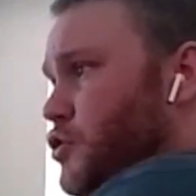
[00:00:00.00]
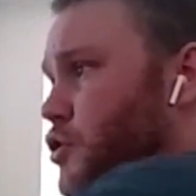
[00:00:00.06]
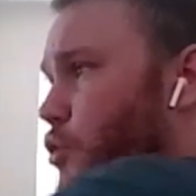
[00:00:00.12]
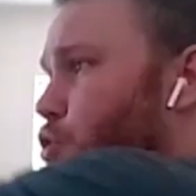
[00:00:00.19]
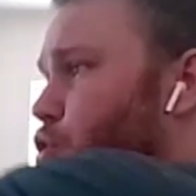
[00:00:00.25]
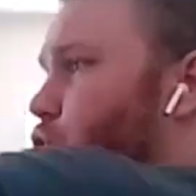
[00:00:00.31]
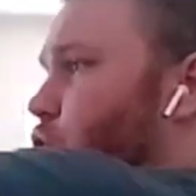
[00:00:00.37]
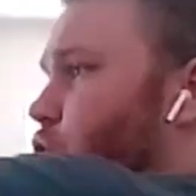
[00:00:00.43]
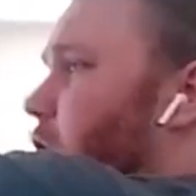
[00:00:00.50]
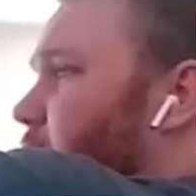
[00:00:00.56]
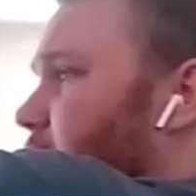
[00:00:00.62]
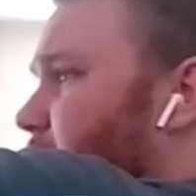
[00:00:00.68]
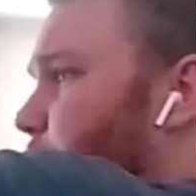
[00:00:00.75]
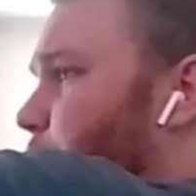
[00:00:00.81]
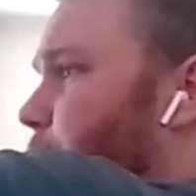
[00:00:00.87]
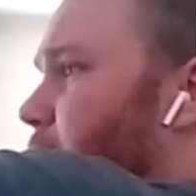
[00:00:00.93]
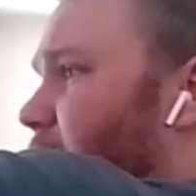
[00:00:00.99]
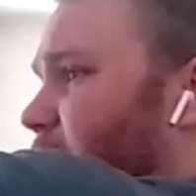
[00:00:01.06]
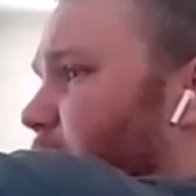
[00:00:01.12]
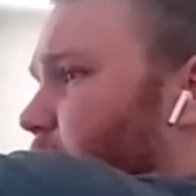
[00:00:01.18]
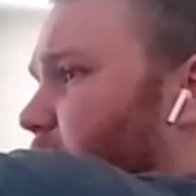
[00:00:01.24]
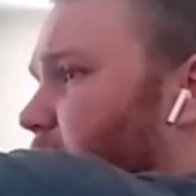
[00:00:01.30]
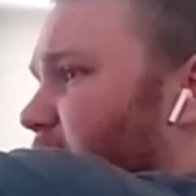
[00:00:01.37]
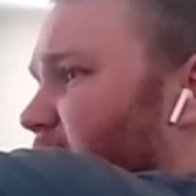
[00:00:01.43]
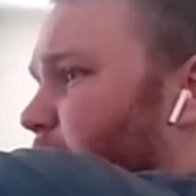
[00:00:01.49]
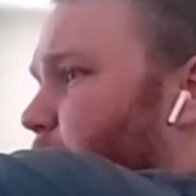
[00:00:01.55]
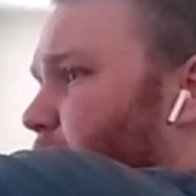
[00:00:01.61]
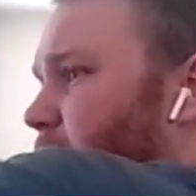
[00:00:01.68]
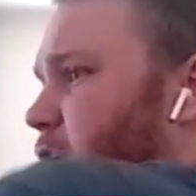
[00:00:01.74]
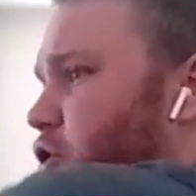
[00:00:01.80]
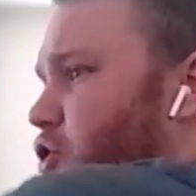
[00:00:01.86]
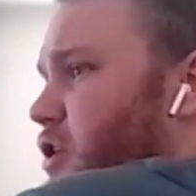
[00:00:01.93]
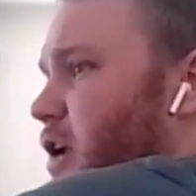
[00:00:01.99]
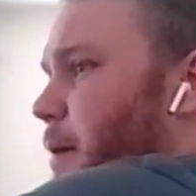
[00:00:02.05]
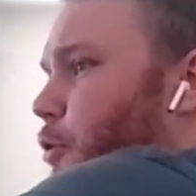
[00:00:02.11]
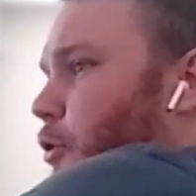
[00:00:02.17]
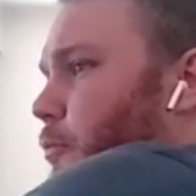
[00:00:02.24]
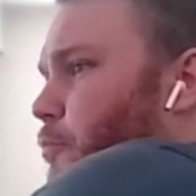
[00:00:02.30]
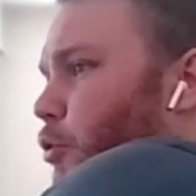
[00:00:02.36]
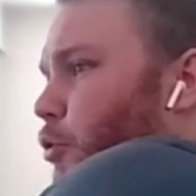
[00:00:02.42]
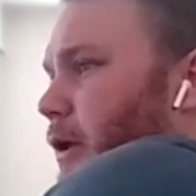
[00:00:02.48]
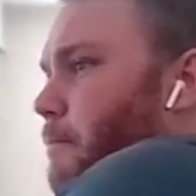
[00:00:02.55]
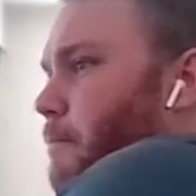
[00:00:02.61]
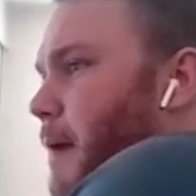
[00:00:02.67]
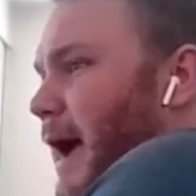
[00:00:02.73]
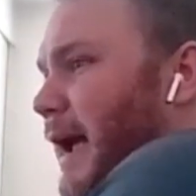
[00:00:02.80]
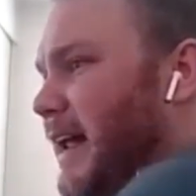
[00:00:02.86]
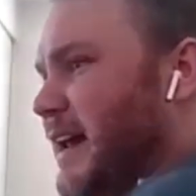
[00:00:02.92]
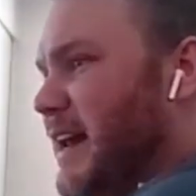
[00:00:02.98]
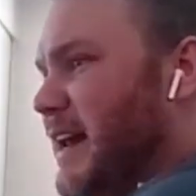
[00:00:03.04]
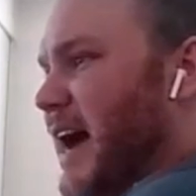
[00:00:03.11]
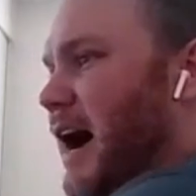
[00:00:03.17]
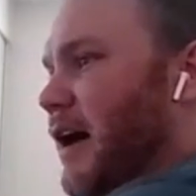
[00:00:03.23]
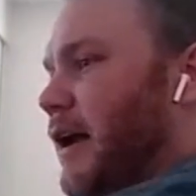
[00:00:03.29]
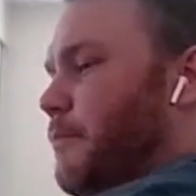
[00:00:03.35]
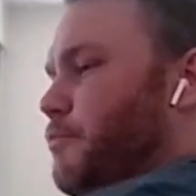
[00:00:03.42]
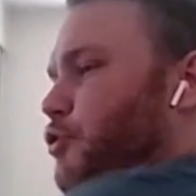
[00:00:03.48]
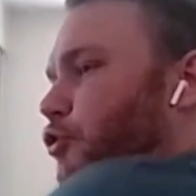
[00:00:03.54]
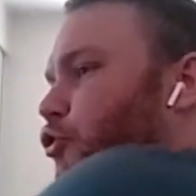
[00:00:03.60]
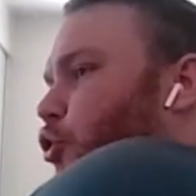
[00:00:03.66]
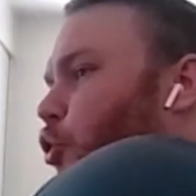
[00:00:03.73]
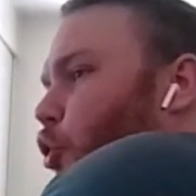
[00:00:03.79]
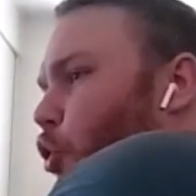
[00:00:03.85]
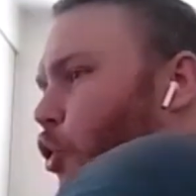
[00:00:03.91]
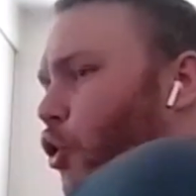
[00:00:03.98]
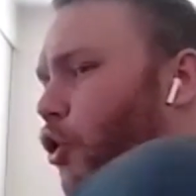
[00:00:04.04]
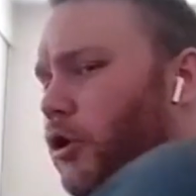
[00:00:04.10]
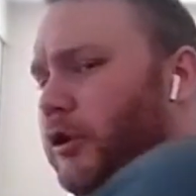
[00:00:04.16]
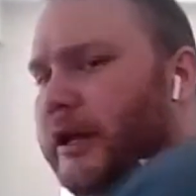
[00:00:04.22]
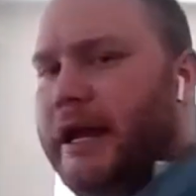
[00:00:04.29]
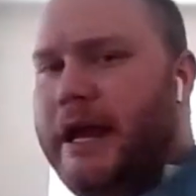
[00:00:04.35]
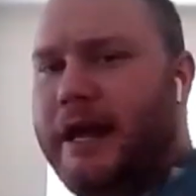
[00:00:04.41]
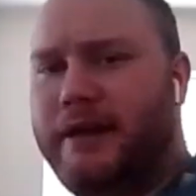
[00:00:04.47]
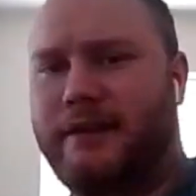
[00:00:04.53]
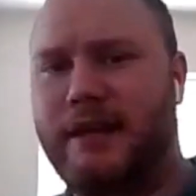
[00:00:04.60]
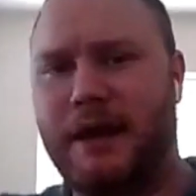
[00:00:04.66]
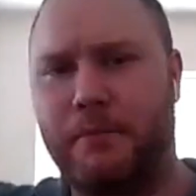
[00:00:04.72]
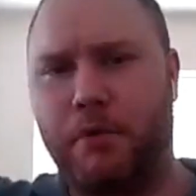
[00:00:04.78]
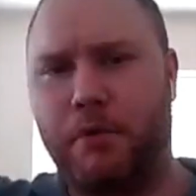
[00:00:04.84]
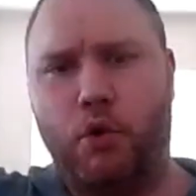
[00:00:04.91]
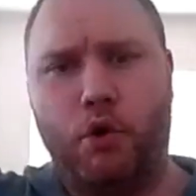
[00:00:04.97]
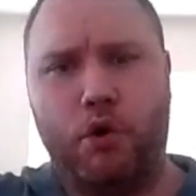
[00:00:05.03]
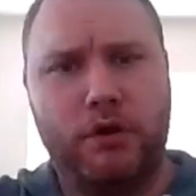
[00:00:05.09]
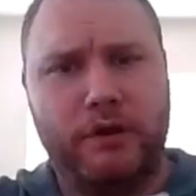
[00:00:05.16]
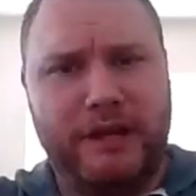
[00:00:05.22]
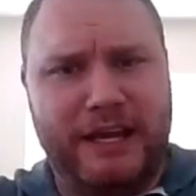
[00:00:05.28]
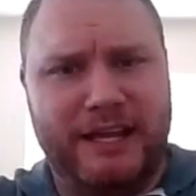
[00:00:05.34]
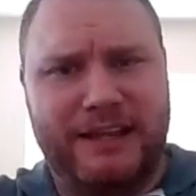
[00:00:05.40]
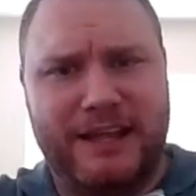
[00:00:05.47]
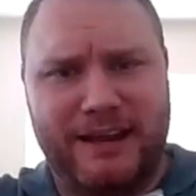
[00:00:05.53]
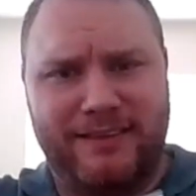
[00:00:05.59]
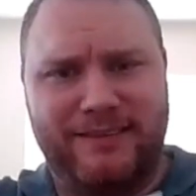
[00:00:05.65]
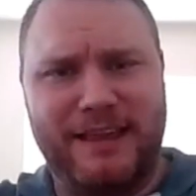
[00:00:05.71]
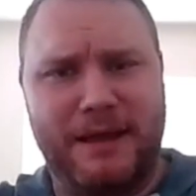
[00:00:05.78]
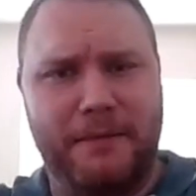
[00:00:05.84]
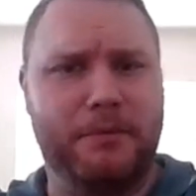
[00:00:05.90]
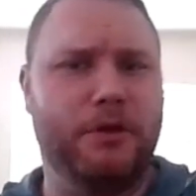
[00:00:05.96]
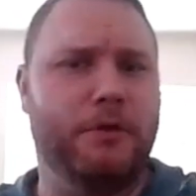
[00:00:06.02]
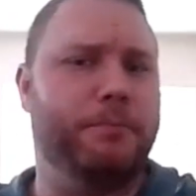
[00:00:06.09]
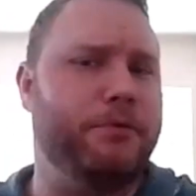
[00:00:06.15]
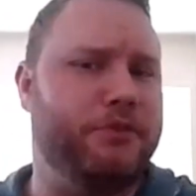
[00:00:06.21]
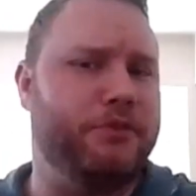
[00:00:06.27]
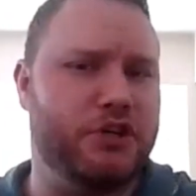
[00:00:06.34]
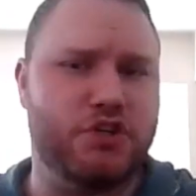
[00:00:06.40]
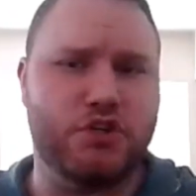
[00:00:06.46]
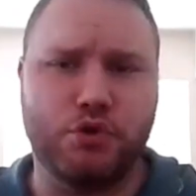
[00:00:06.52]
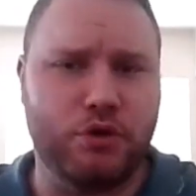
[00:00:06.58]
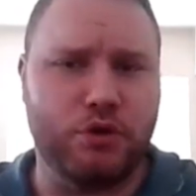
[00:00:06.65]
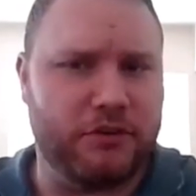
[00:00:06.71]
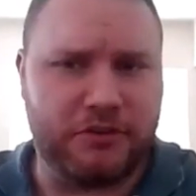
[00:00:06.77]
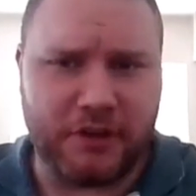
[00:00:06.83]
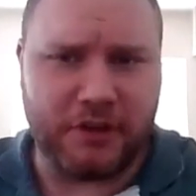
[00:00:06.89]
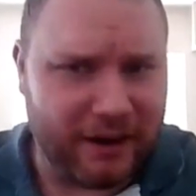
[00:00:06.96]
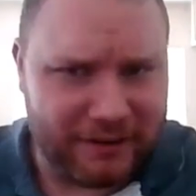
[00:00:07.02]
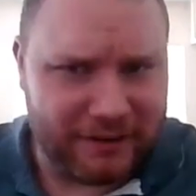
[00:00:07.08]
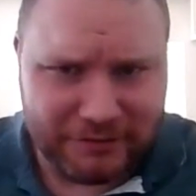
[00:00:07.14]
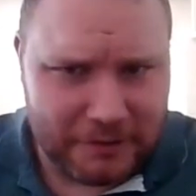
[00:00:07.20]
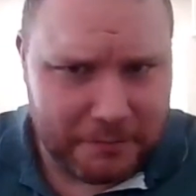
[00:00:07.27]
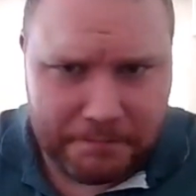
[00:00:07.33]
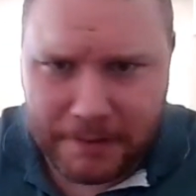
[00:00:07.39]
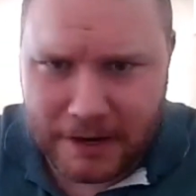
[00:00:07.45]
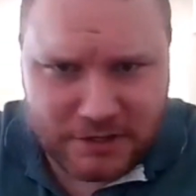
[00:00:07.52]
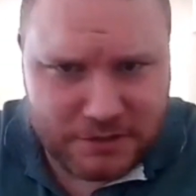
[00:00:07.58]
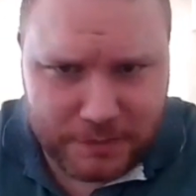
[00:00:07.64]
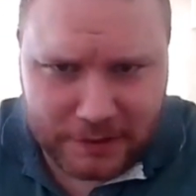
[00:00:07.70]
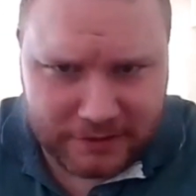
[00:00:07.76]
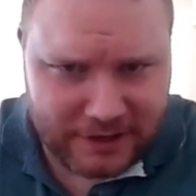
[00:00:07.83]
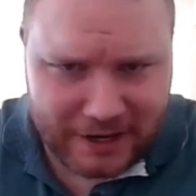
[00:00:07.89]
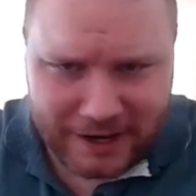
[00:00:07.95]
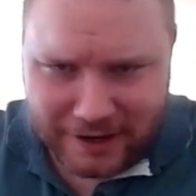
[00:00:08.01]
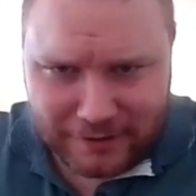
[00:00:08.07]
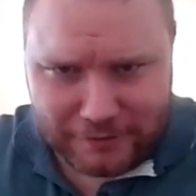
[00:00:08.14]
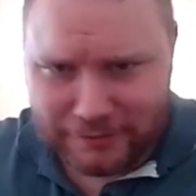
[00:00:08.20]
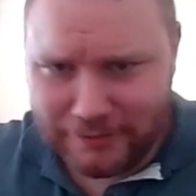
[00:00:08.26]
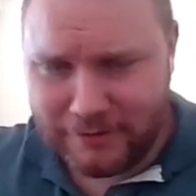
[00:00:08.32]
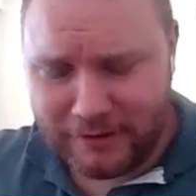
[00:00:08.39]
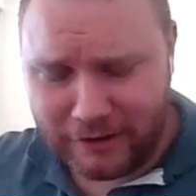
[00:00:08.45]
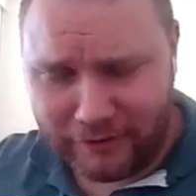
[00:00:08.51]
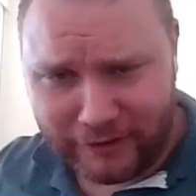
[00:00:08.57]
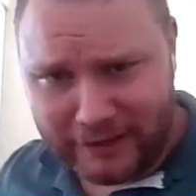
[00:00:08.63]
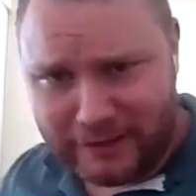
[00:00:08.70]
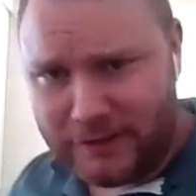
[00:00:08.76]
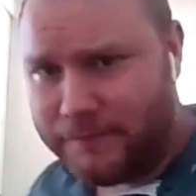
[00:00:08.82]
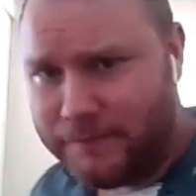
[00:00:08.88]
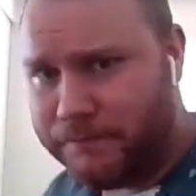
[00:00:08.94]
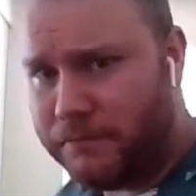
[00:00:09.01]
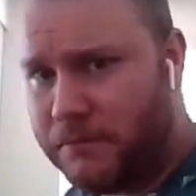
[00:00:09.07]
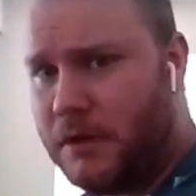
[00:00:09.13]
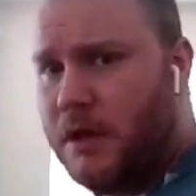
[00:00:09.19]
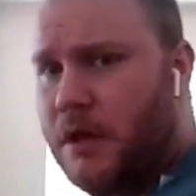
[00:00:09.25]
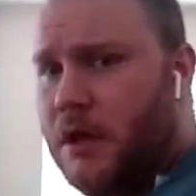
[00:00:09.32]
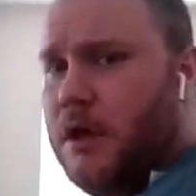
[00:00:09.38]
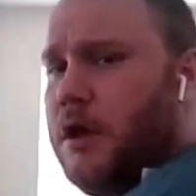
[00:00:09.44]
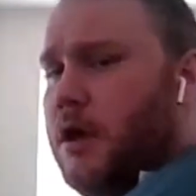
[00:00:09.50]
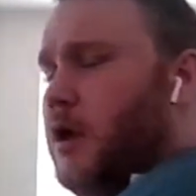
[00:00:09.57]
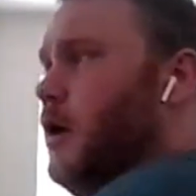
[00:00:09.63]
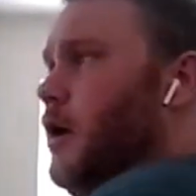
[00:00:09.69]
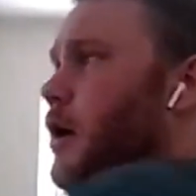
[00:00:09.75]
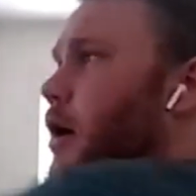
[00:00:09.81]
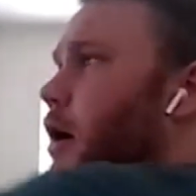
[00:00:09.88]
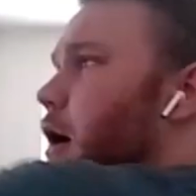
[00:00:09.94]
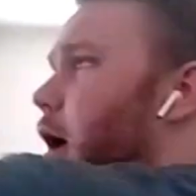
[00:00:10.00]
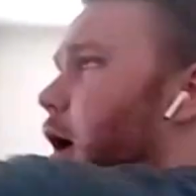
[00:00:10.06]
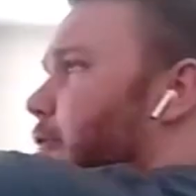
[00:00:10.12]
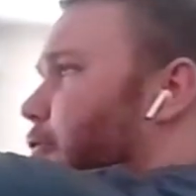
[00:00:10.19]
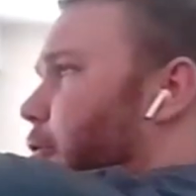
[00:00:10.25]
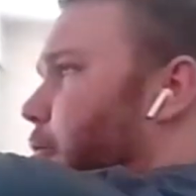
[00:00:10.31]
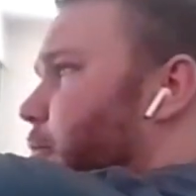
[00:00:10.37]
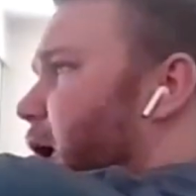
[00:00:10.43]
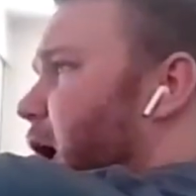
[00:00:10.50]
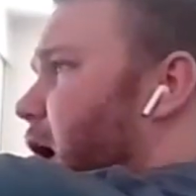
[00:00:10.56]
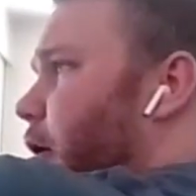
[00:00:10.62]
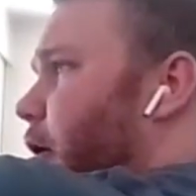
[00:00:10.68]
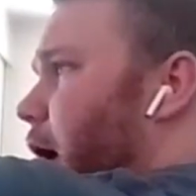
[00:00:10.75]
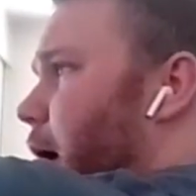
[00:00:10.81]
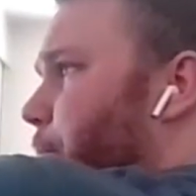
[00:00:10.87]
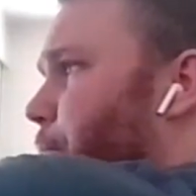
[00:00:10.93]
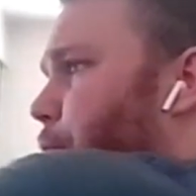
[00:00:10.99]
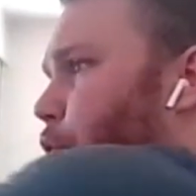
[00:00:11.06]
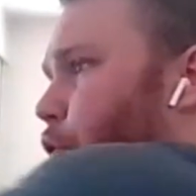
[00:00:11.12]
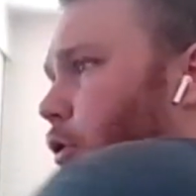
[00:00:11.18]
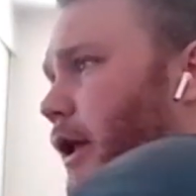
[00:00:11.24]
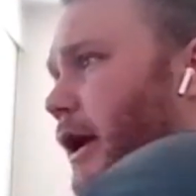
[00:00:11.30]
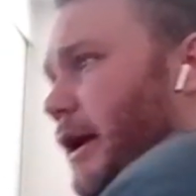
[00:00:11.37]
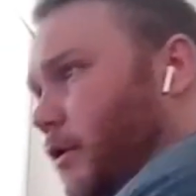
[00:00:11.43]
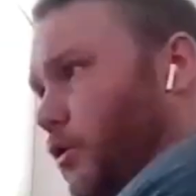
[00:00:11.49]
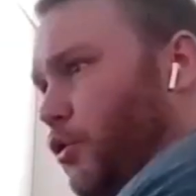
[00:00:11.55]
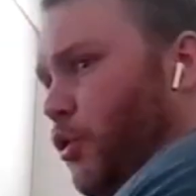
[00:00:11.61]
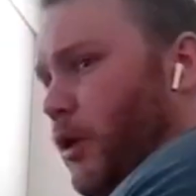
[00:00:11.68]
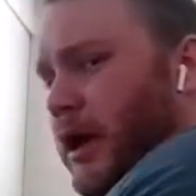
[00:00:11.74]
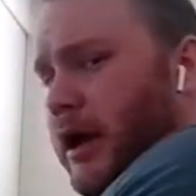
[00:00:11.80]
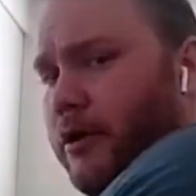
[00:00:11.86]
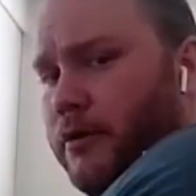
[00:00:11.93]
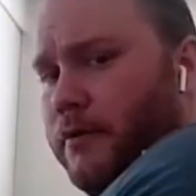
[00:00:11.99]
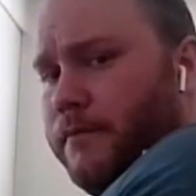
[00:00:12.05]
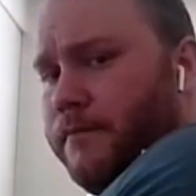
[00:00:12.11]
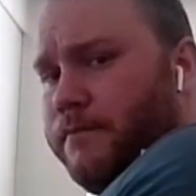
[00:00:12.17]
So you start in approximately this position. I'm not pulling back and down. I'm just holding it. I'm holding it in a similar position to the start of the bench press, kind of, all right? And from there, I'm pulling to here.